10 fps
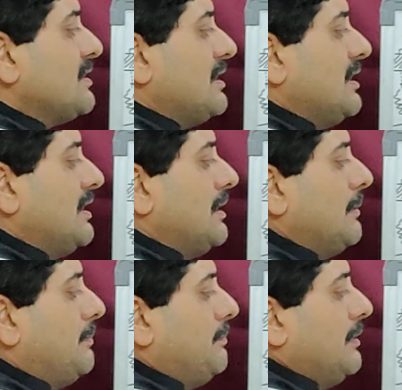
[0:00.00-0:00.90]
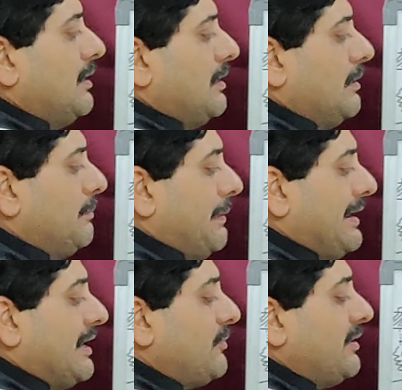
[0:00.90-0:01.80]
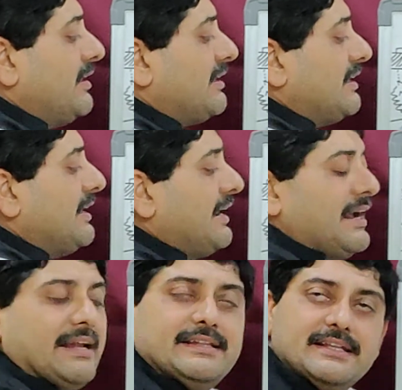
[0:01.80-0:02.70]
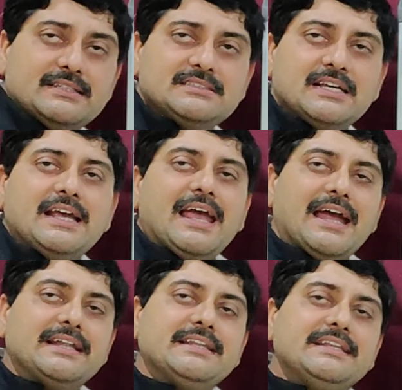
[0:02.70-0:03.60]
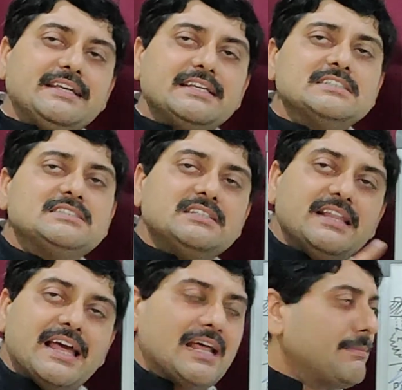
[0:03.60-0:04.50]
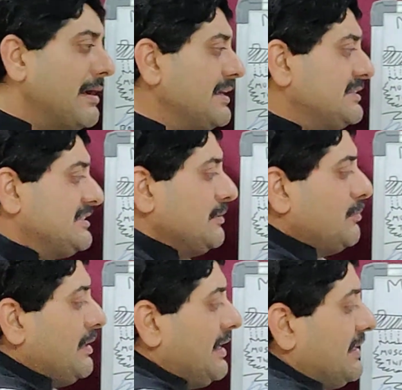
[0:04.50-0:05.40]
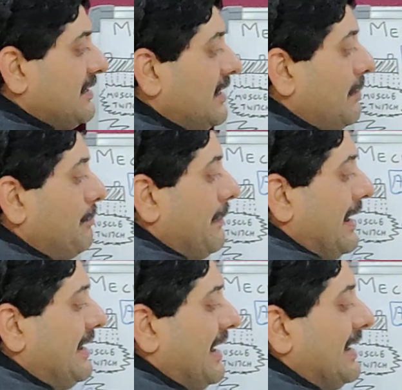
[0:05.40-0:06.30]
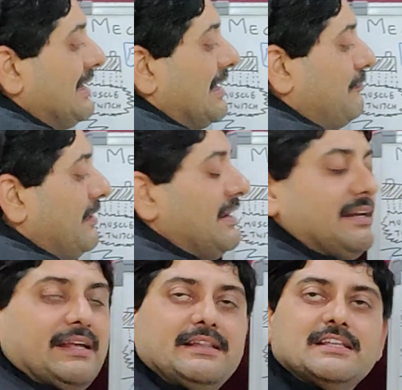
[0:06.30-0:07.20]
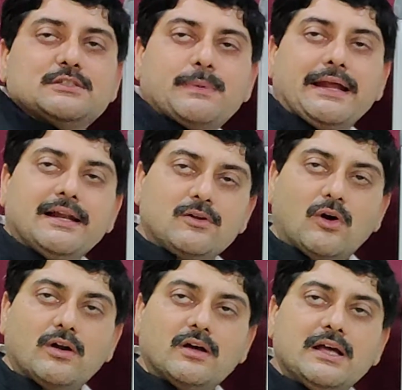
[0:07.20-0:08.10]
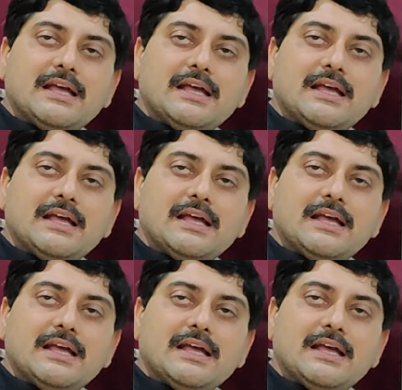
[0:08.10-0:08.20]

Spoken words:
periaqueductal gray and these thereby stimulate the MET enkephalin in the spinal cord,